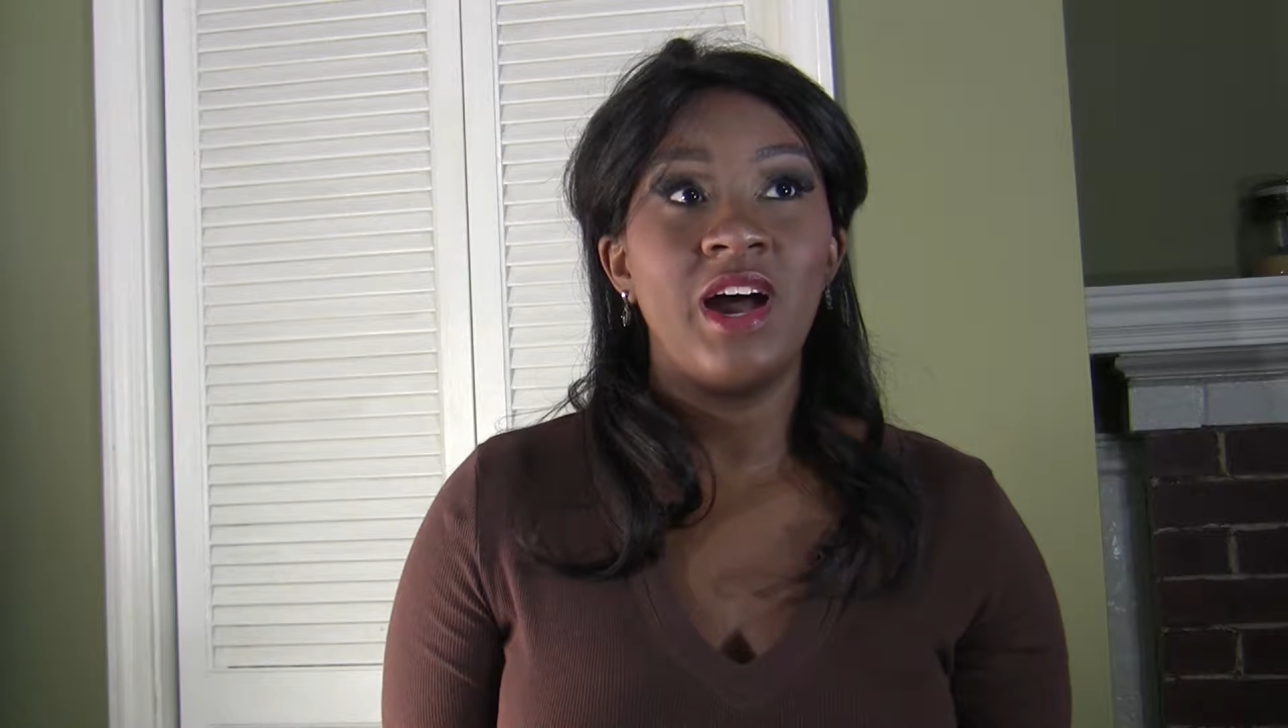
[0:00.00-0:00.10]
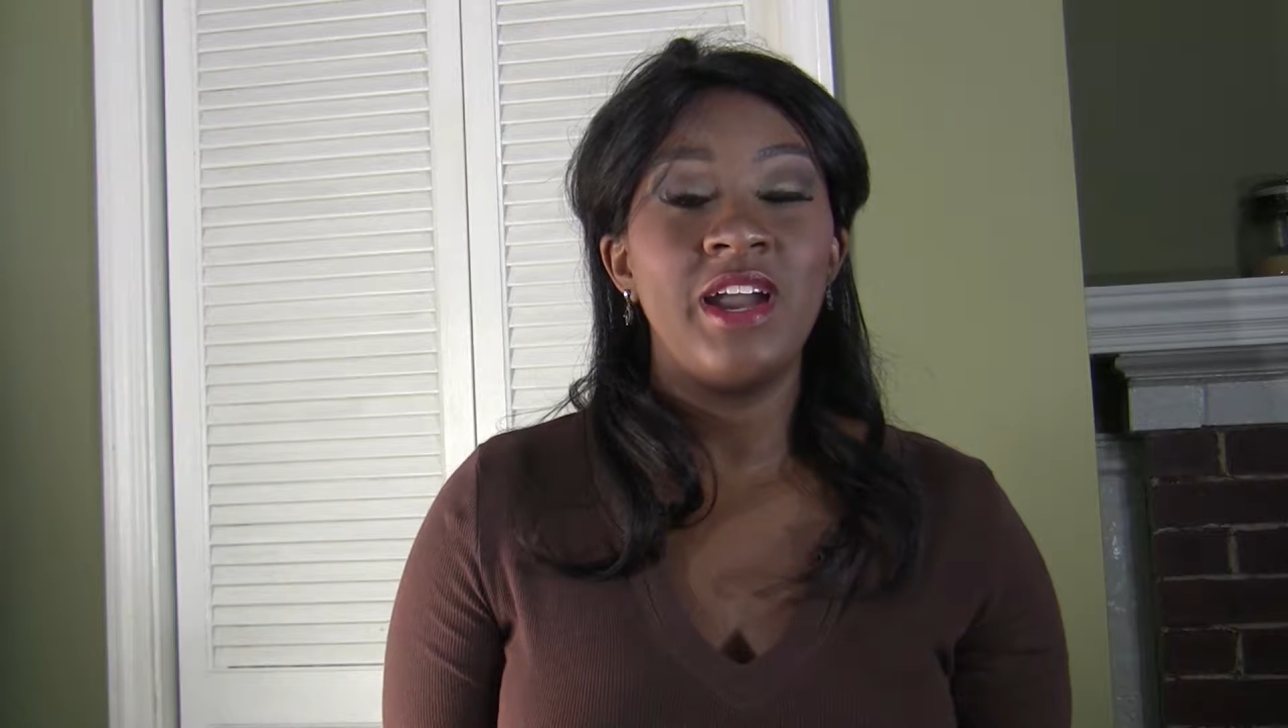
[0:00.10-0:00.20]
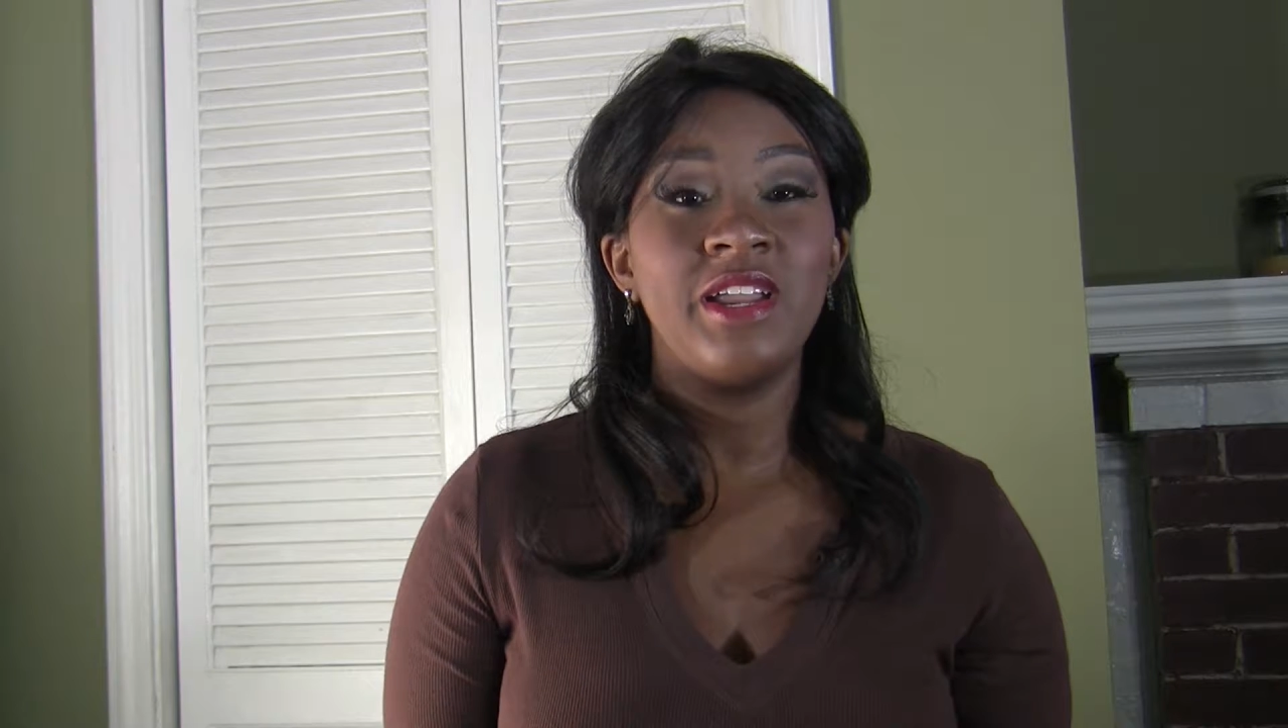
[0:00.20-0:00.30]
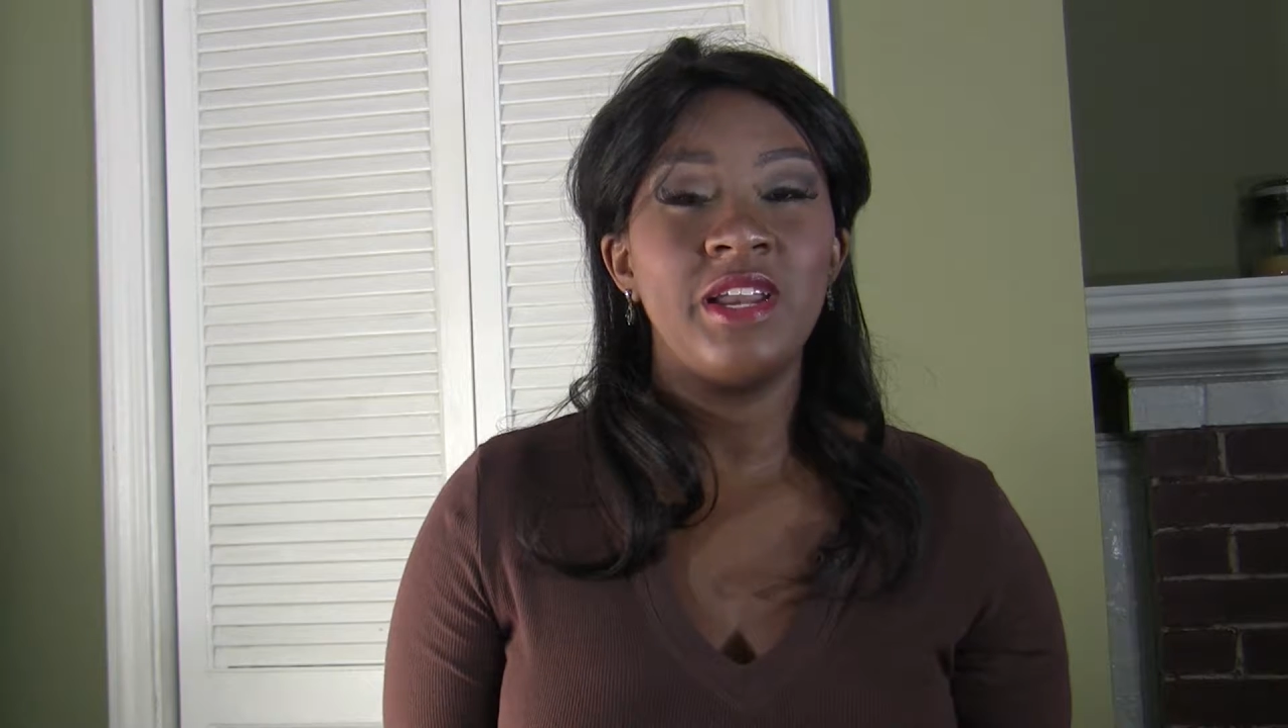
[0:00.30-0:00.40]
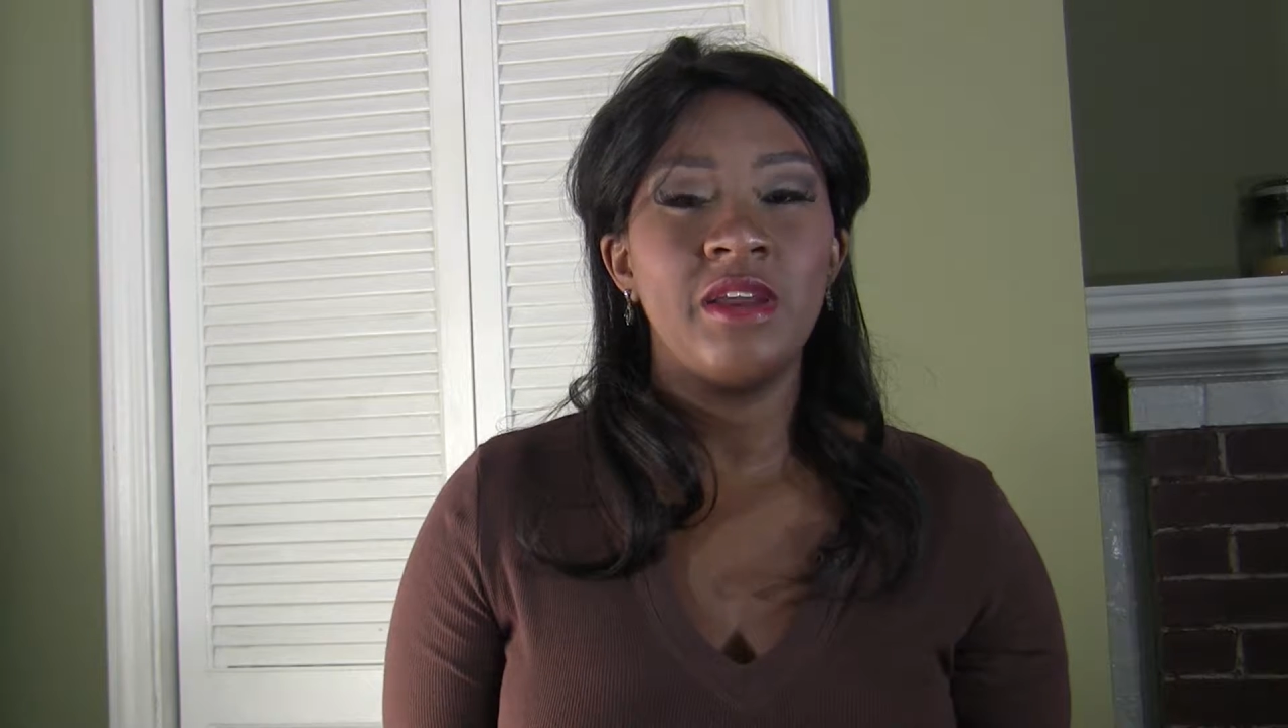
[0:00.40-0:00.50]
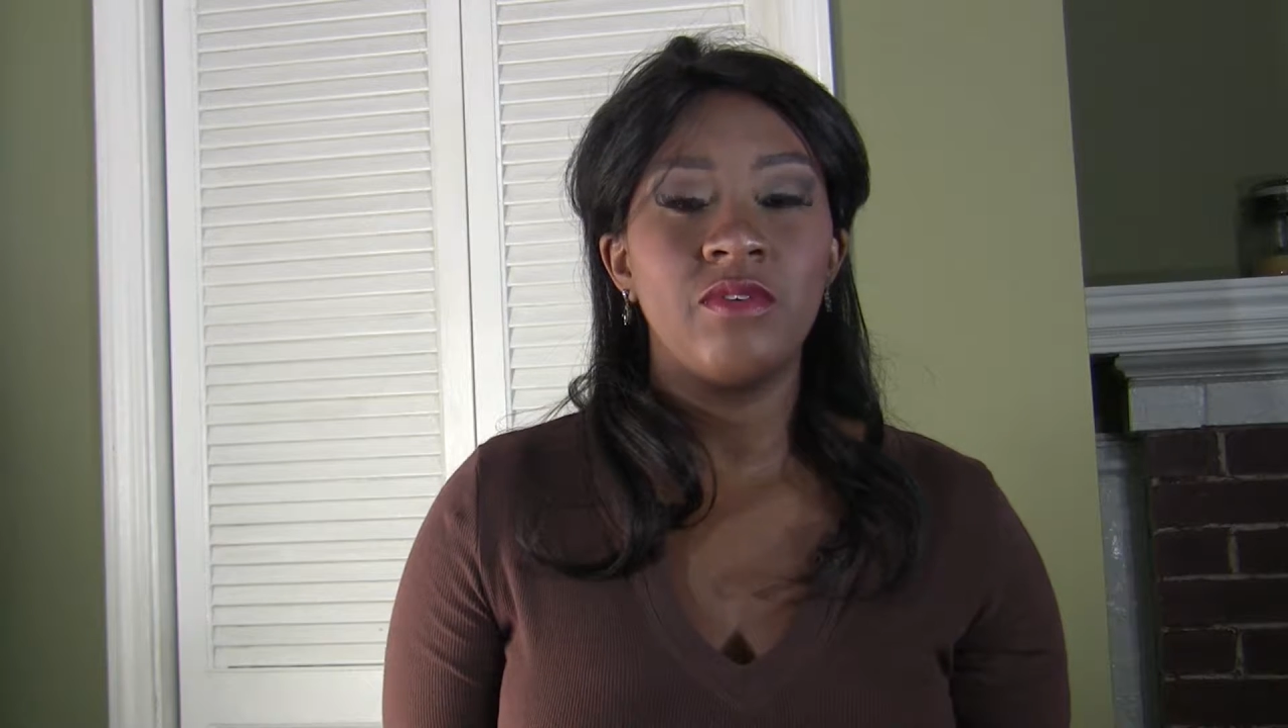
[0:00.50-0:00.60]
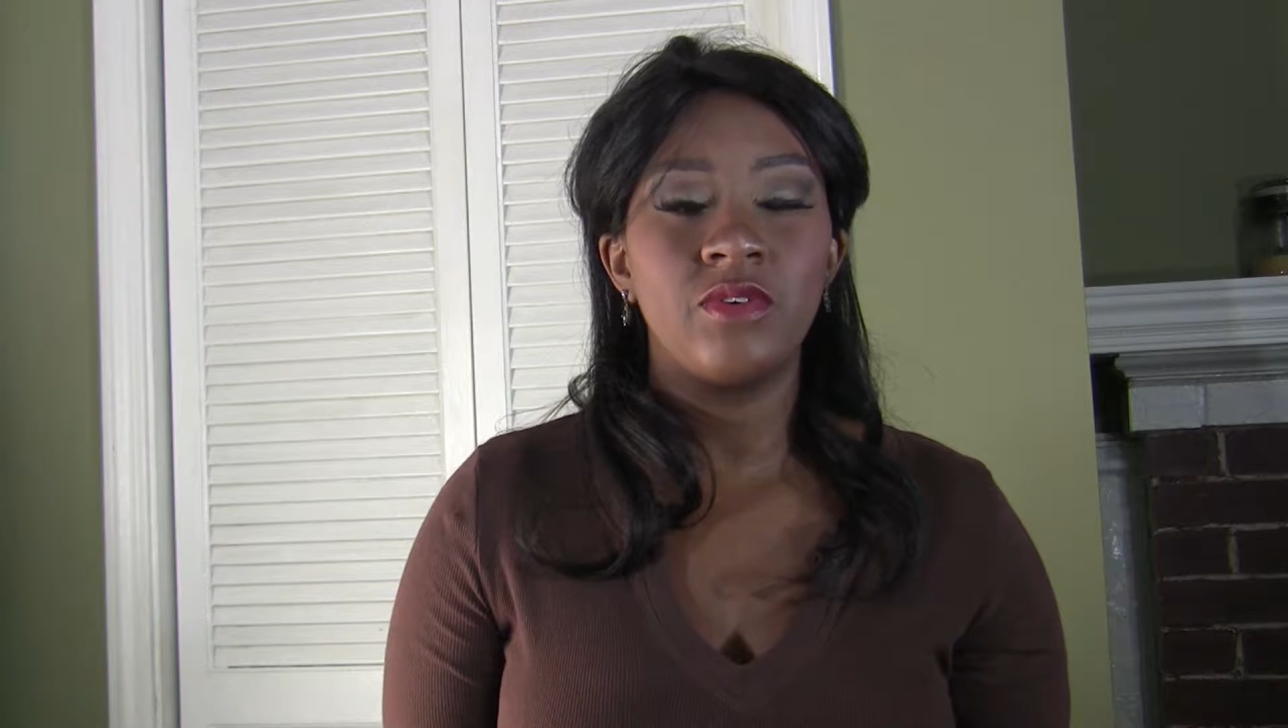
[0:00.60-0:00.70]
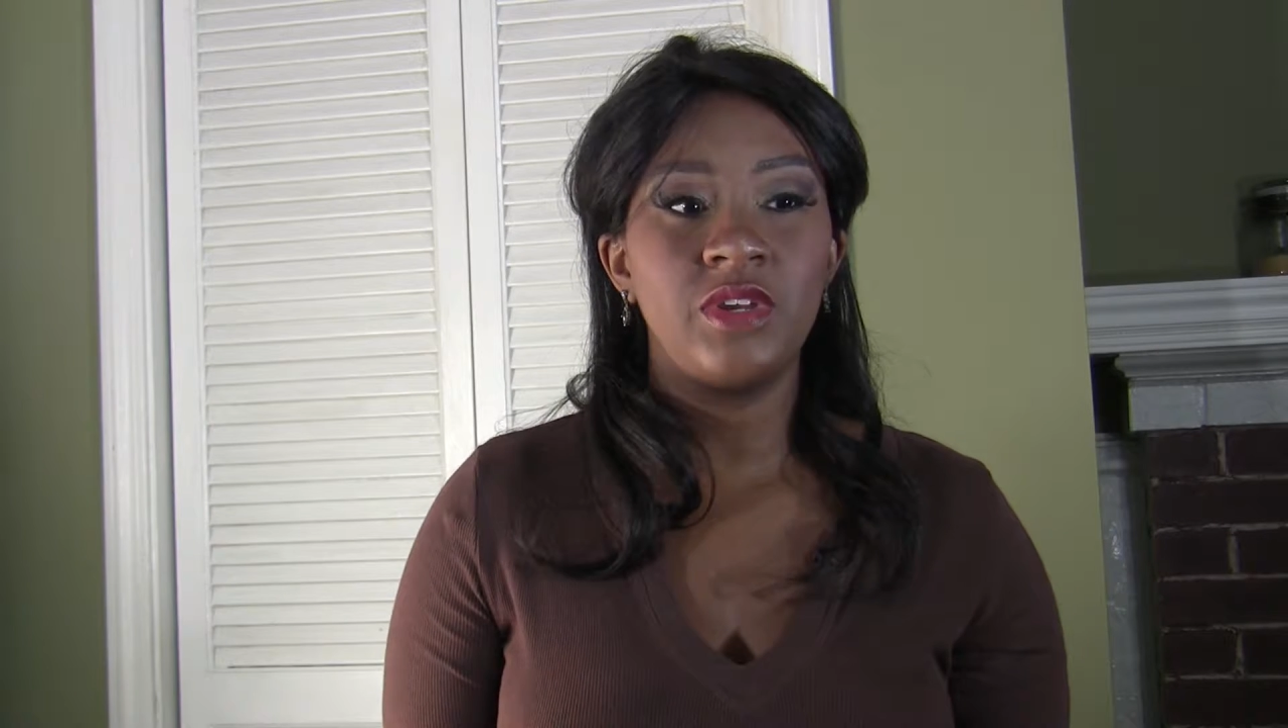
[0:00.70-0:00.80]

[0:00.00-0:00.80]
I never